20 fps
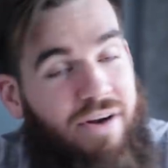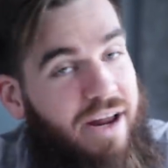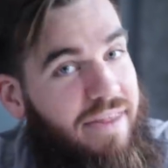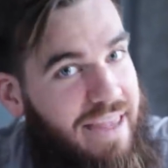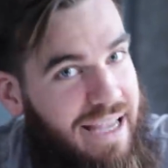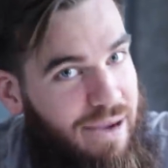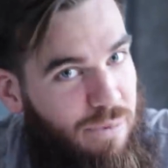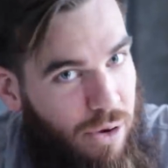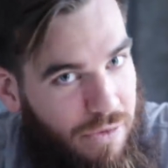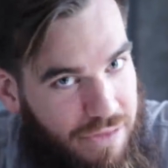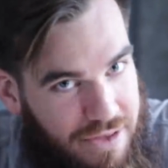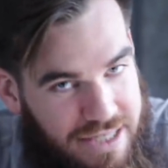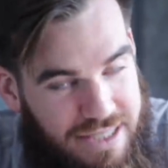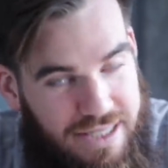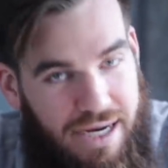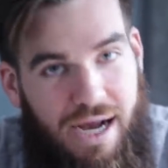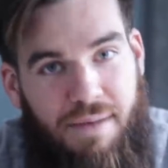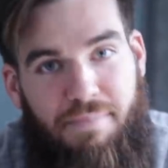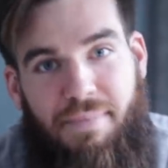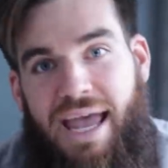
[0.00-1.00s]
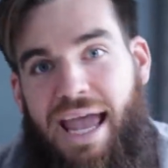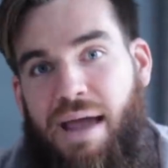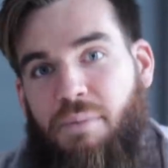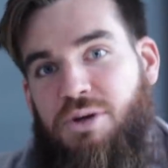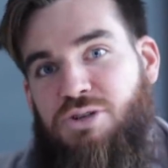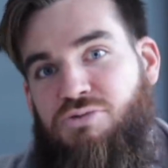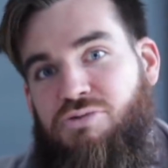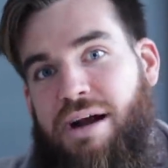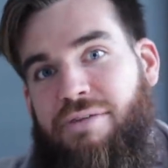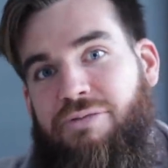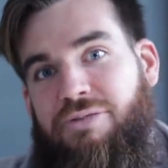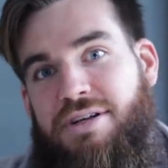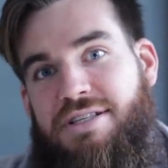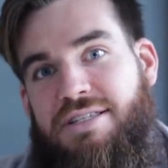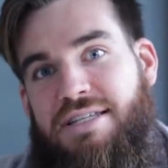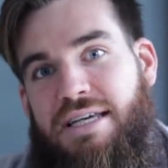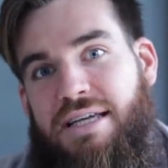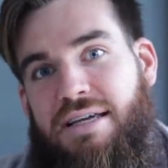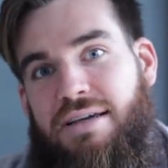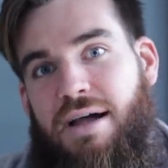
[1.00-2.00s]
And I think what this young man was
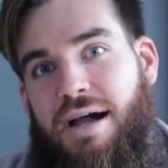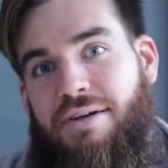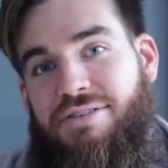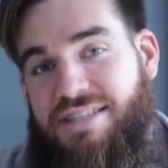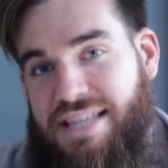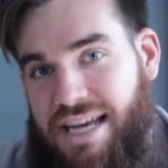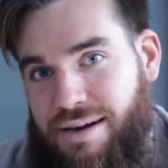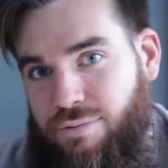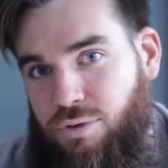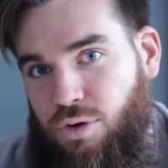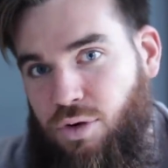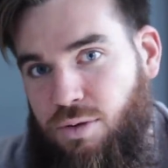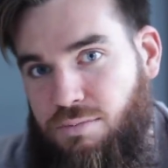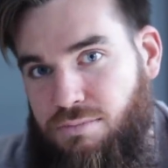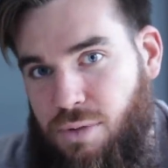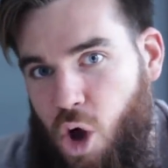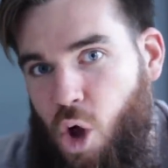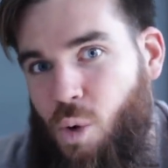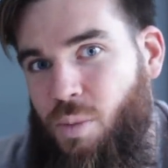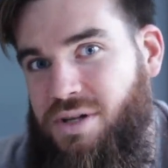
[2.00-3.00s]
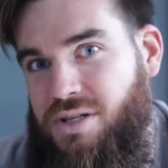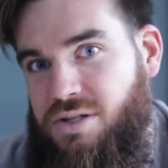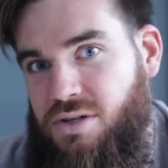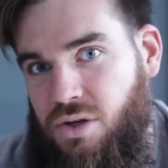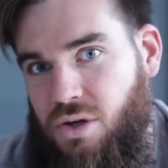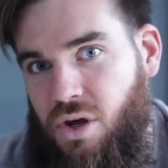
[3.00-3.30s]
referencing several moments